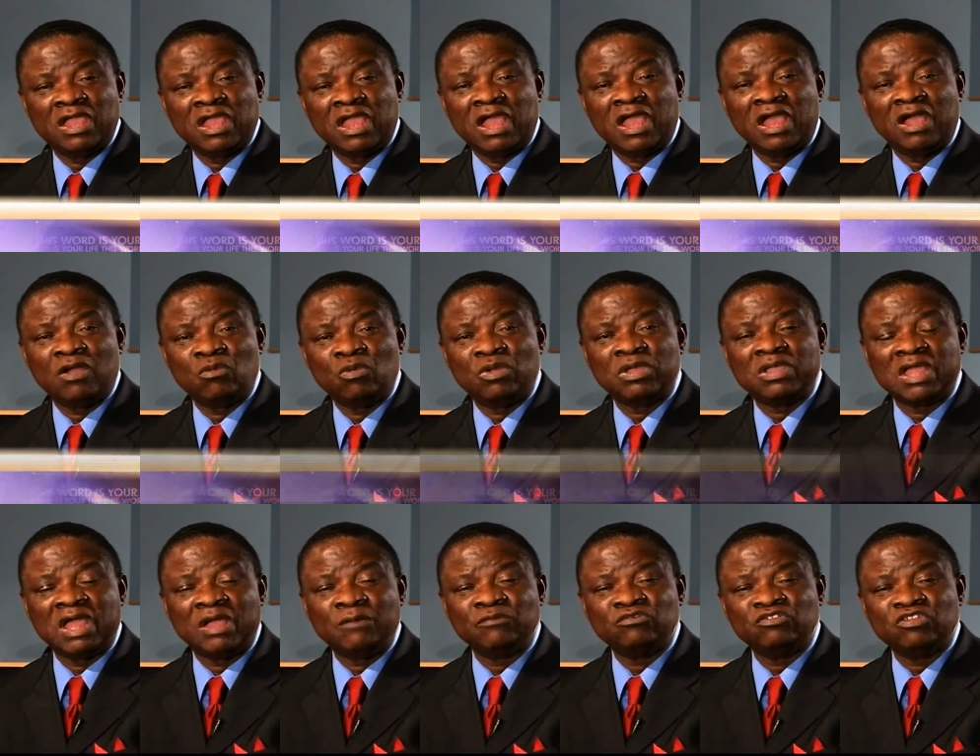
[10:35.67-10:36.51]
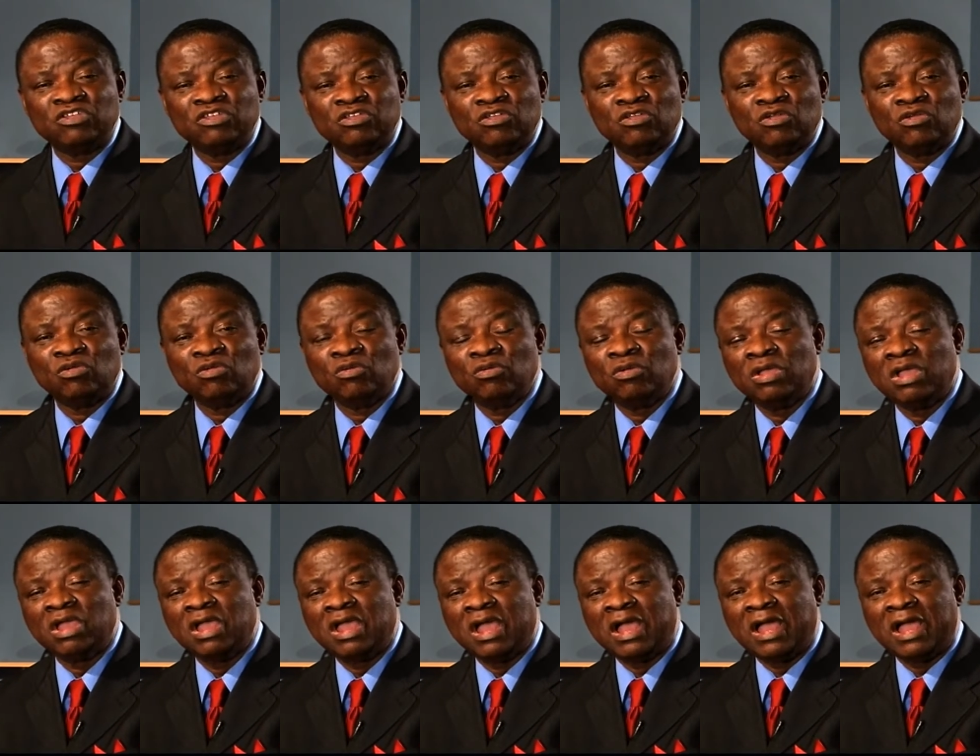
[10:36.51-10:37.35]
uh, will come to you
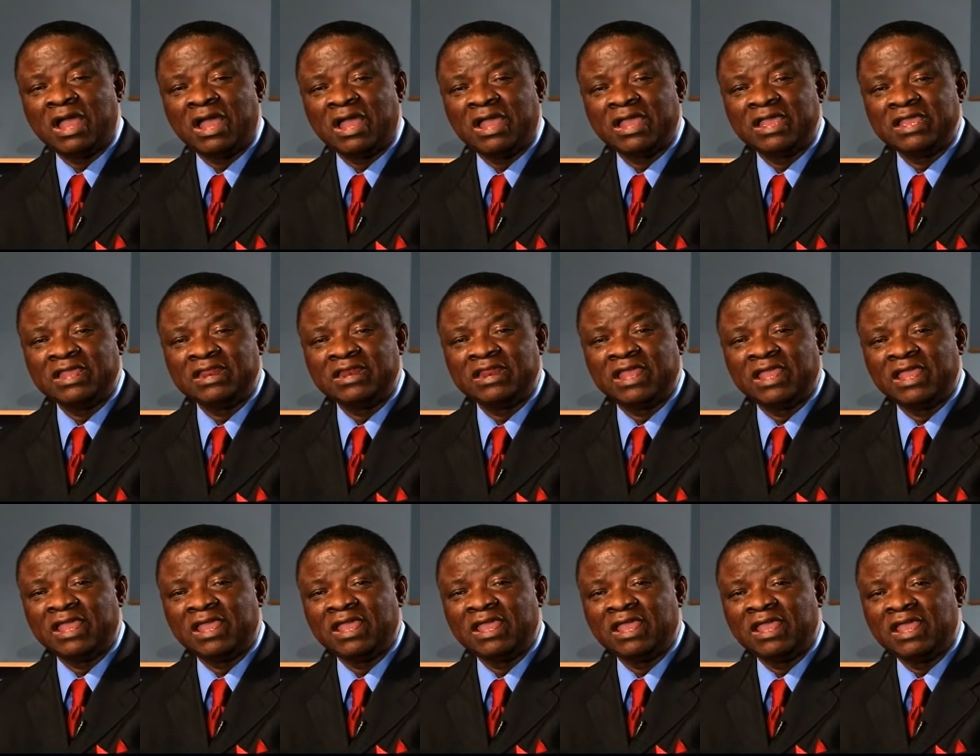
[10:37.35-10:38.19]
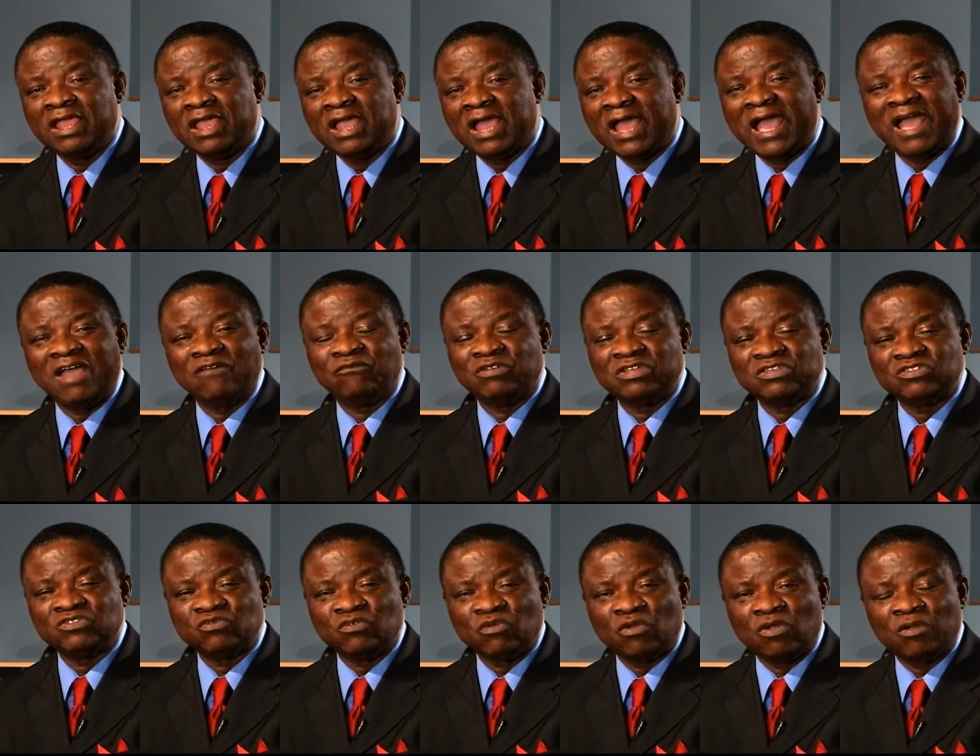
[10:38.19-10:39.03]
uh, in a
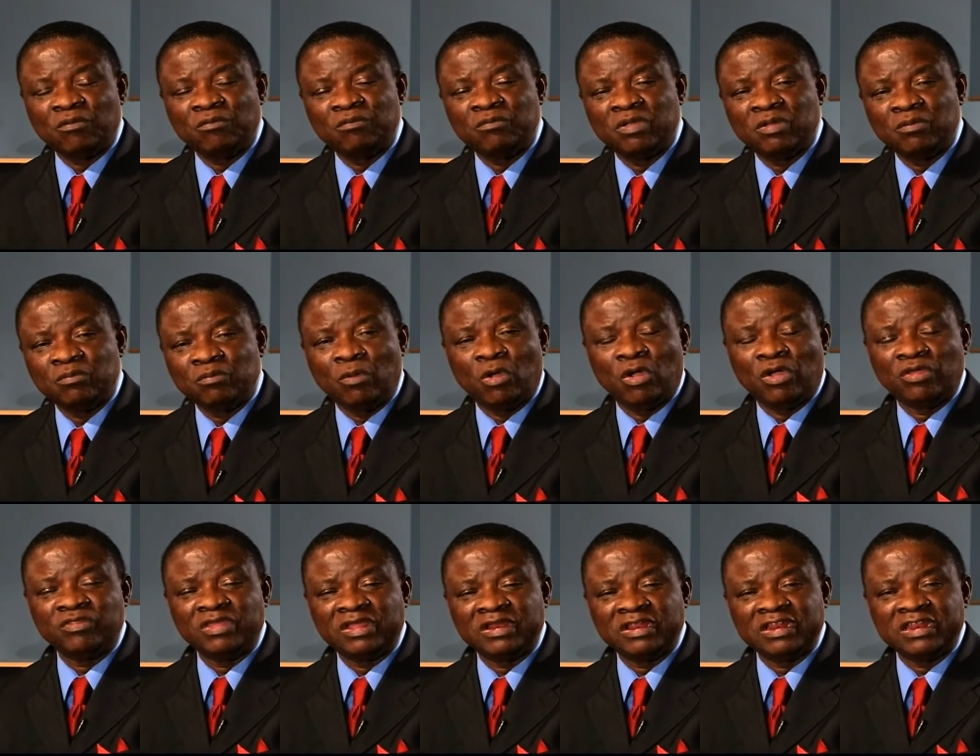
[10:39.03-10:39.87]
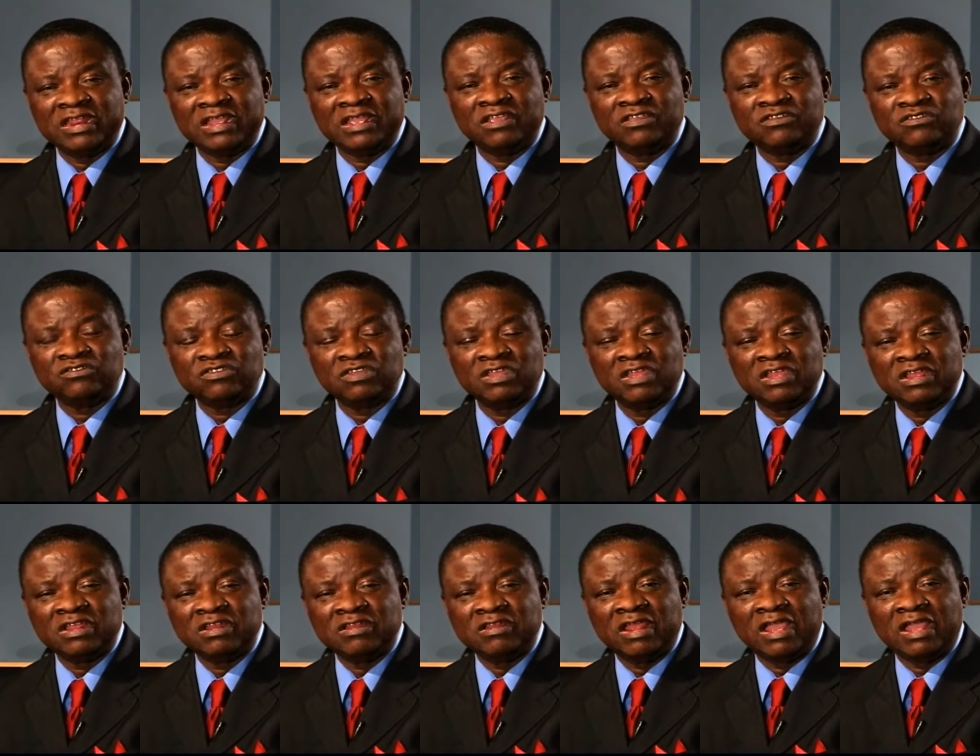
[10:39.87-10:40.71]
harvest form more than it is
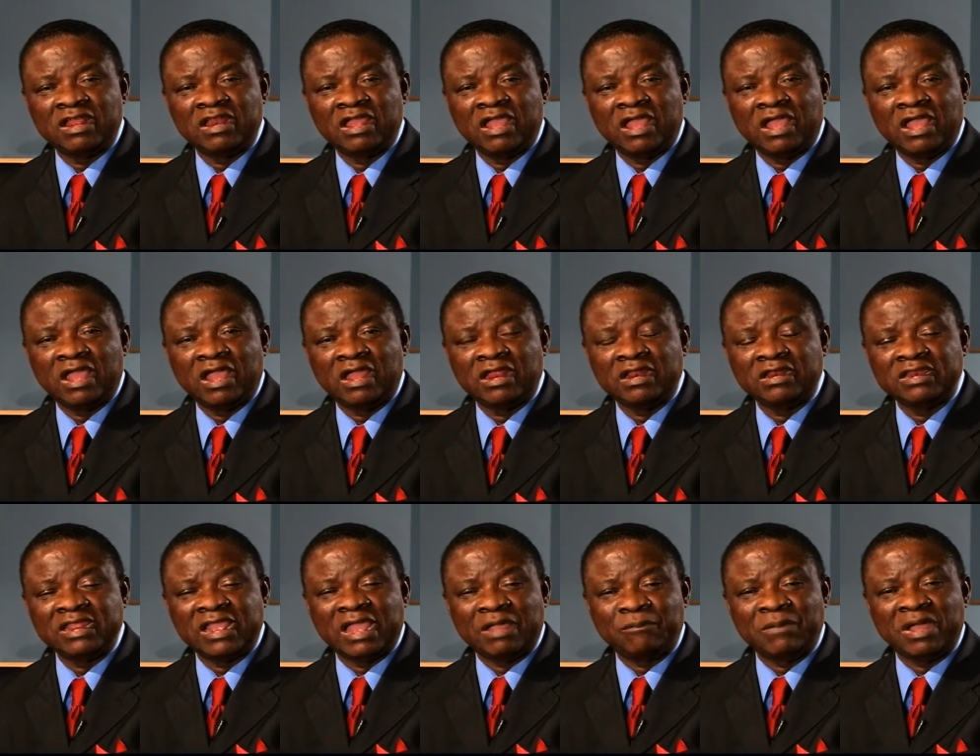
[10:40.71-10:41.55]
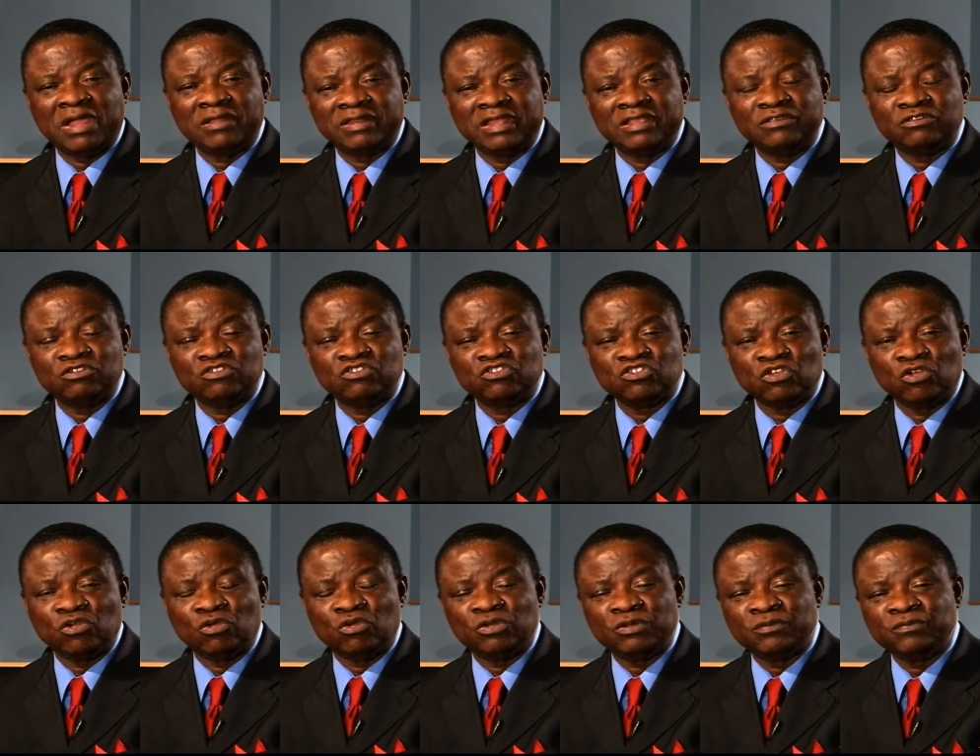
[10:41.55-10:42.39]
that uh, the amount that you
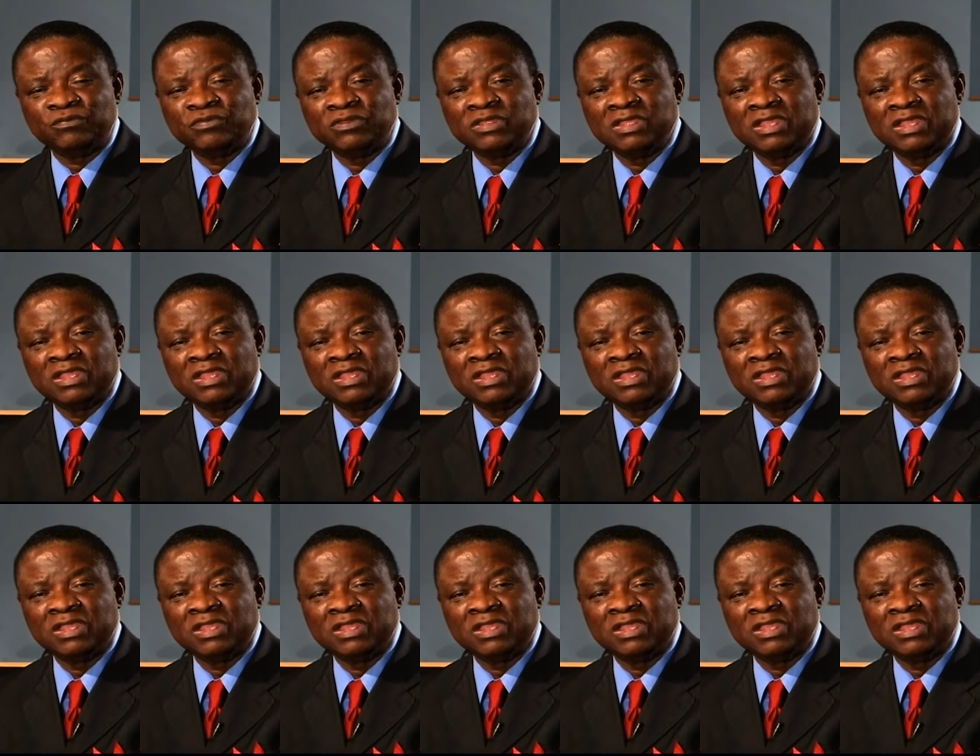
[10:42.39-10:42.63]
sowed.